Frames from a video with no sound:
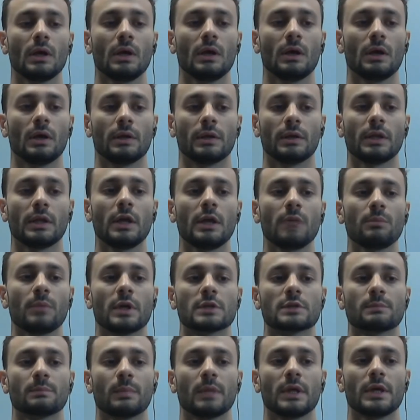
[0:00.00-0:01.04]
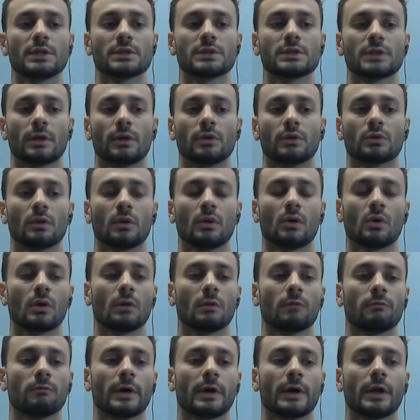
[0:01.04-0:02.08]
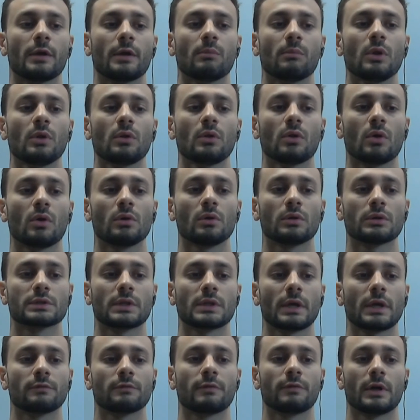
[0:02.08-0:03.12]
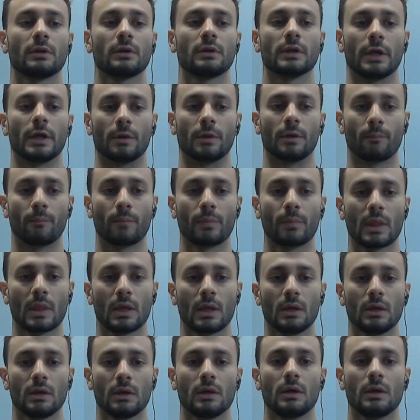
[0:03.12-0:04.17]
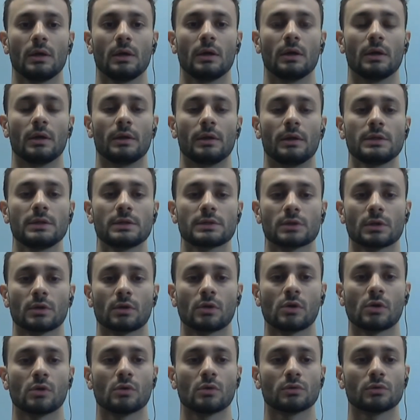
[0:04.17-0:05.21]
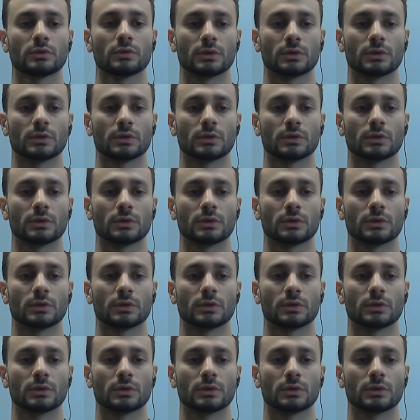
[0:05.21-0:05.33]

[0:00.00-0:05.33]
The name is placed into local variable called signed file name. This code